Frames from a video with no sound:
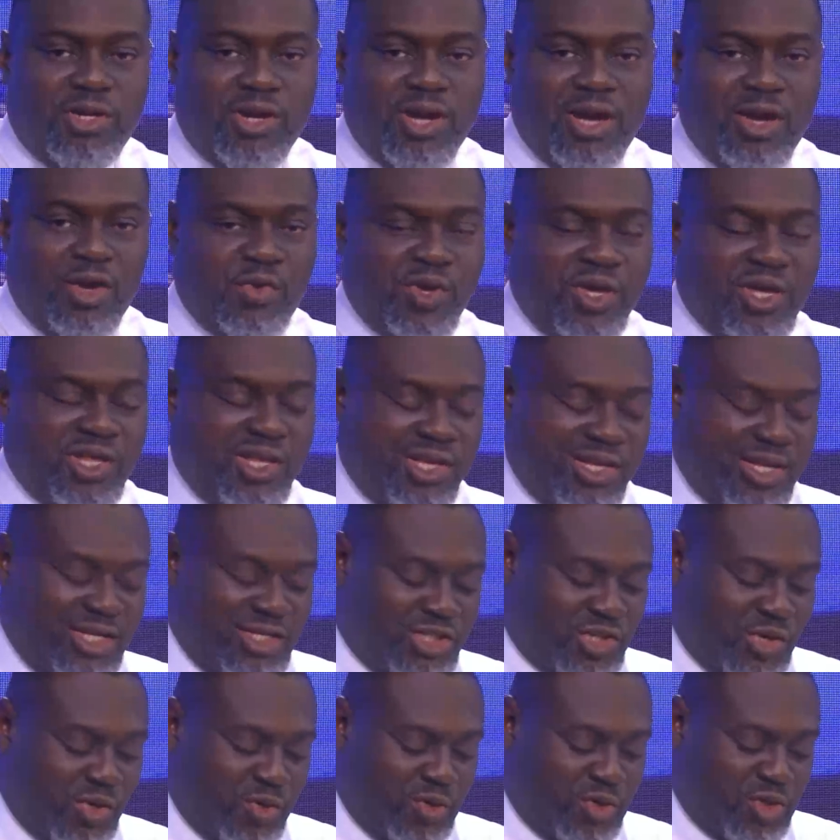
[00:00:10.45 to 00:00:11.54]
Now, quickly,
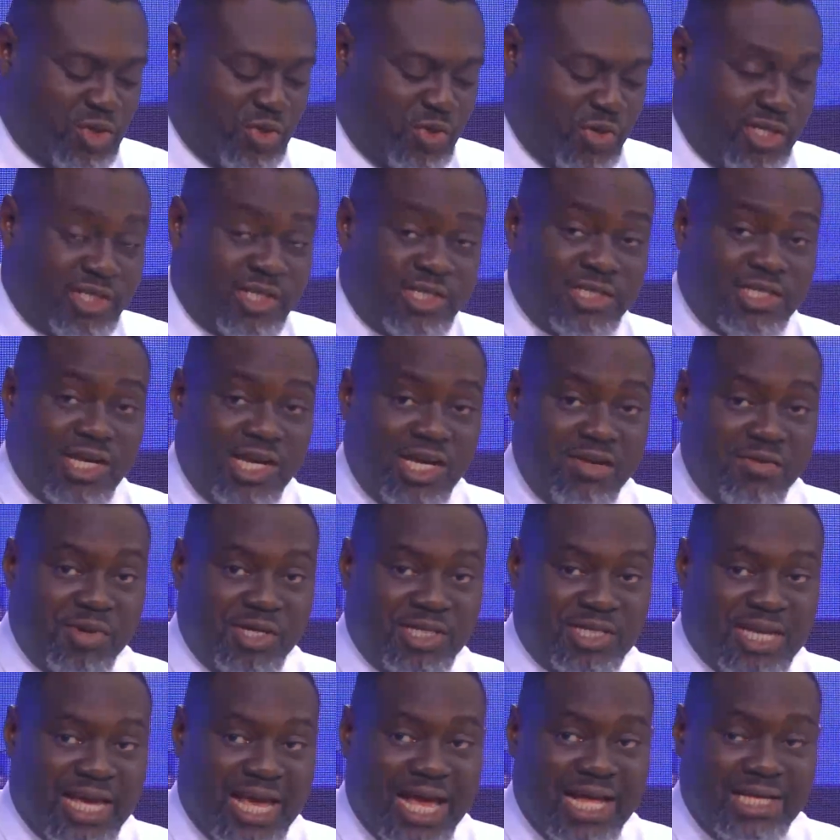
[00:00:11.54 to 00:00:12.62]
let's go to
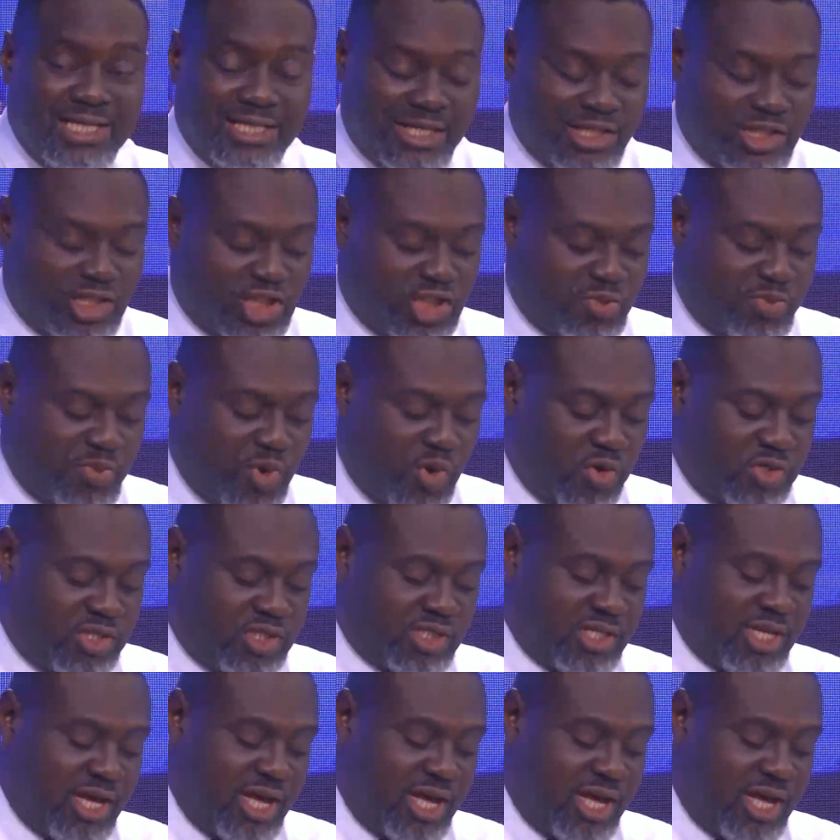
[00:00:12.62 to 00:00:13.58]
entertainment and then sports.